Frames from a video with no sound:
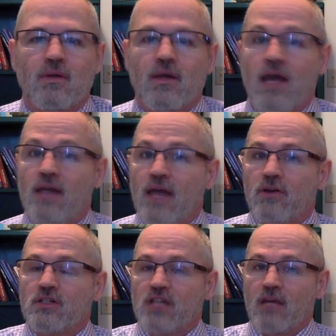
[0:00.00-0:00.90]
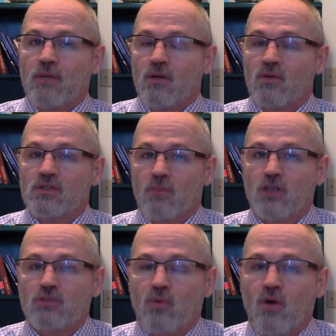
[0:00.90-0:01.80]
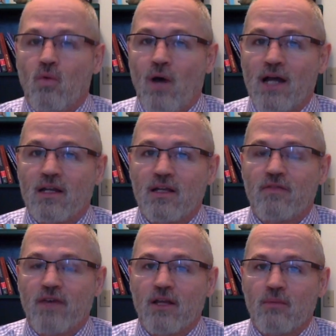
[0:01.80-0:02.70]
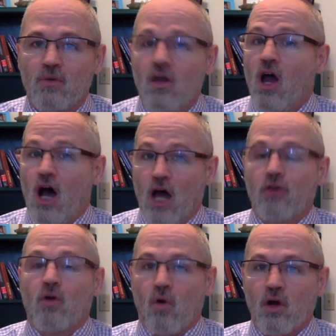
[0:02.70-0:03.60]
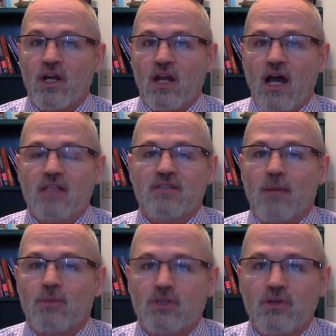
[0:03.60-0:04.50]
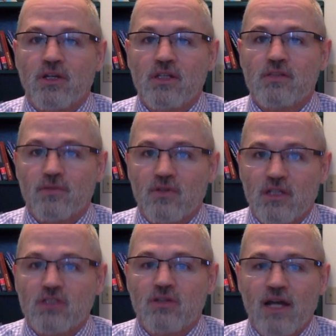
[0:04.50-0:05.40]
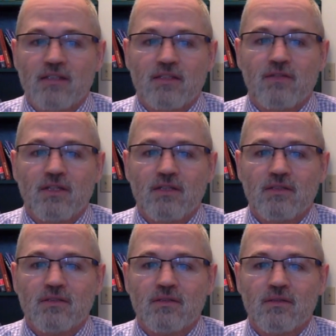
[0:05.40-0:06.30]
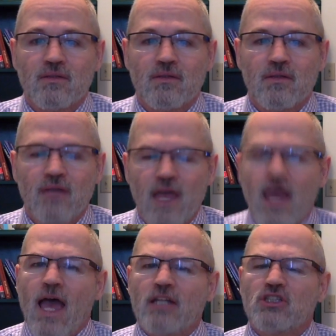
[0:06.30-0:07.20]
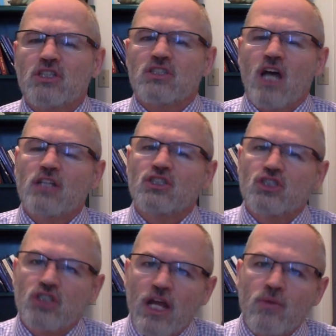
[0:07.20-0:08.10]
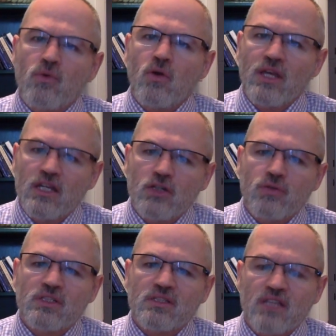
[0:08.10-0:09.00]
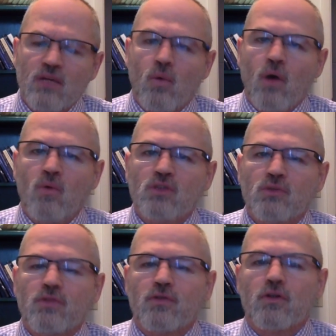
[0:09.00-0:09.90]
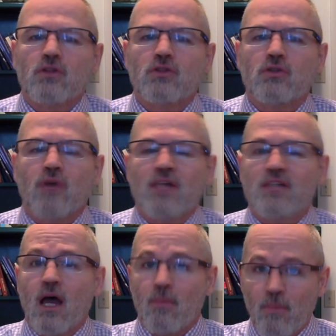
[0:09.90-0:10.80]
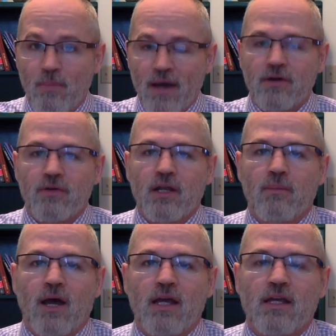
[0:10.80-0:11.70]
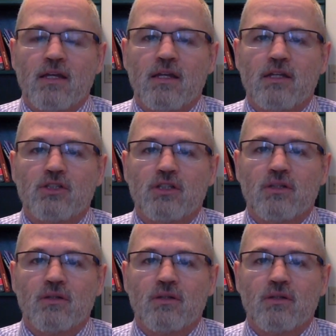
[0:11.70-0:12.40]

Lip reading: And entertainment was much more widely available, other organized opportunities for leisure activities, and just a general interest in what was referred to as bettering my condition.